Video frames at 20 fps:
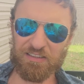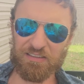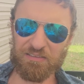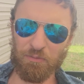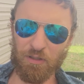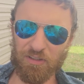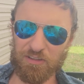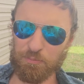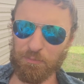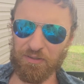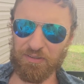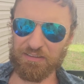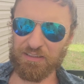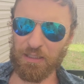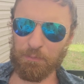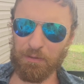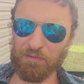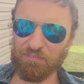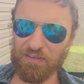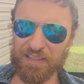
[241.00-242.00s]
smallest amount of
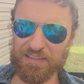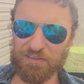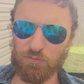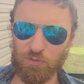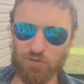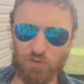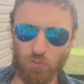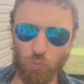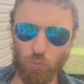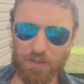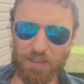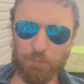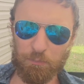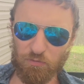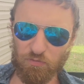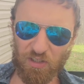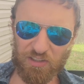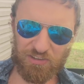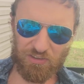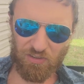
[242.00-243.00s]
time I've lasted was a week
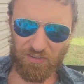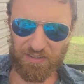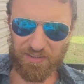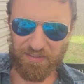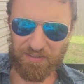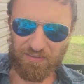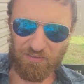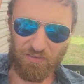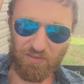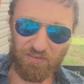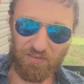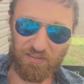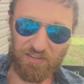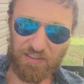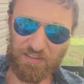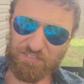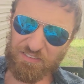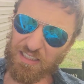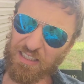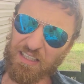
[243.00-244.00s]
before I started getting a lot of
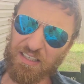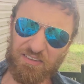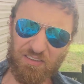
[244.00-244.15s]
lifts.